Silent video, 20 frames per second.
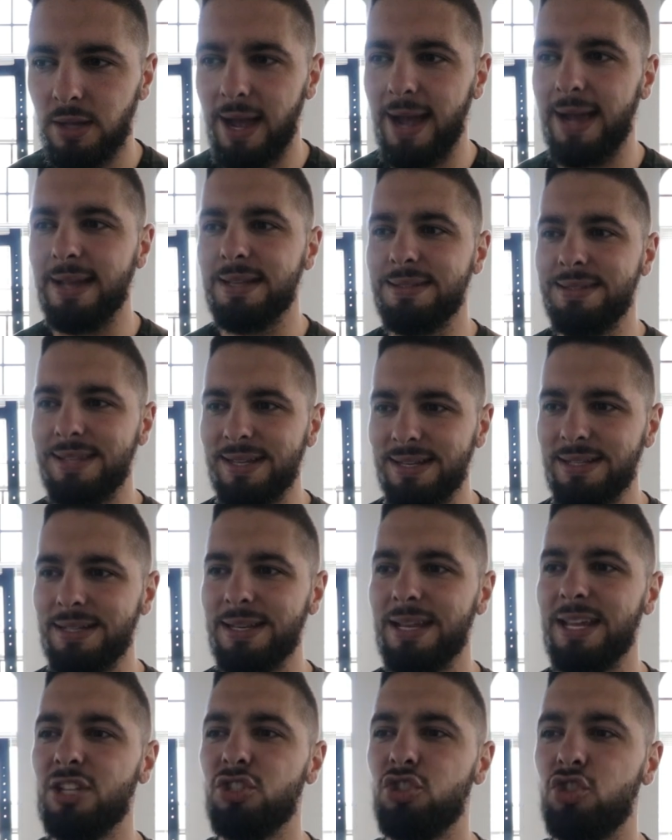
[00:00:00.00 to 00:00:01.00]
I
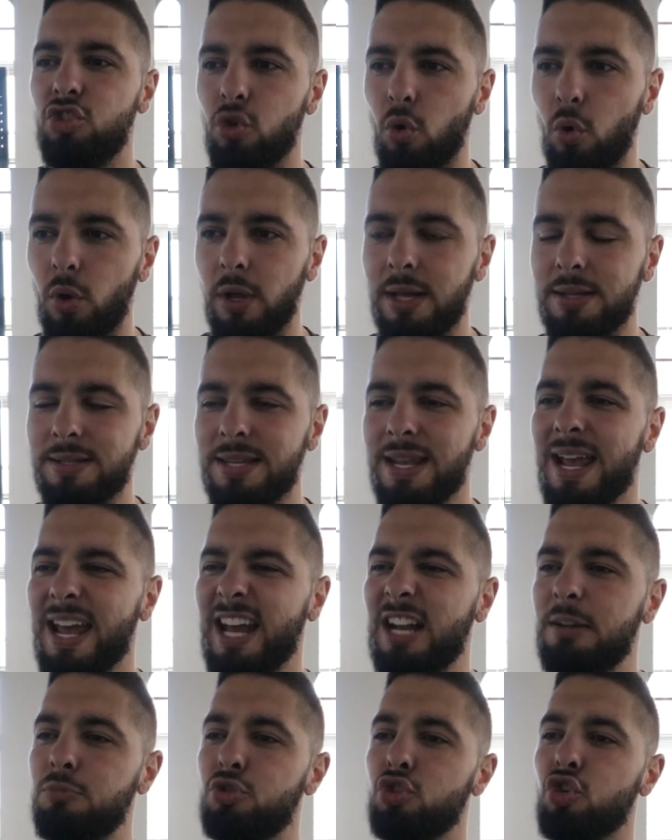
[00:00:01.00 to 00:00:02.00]
didn't enjoy it.
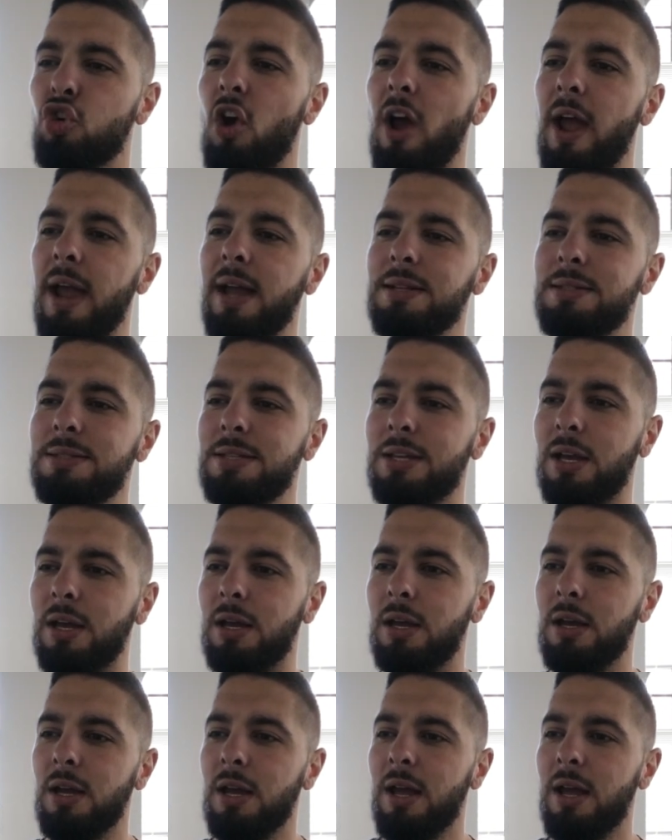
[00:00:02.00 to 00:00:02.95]
And I'm trying to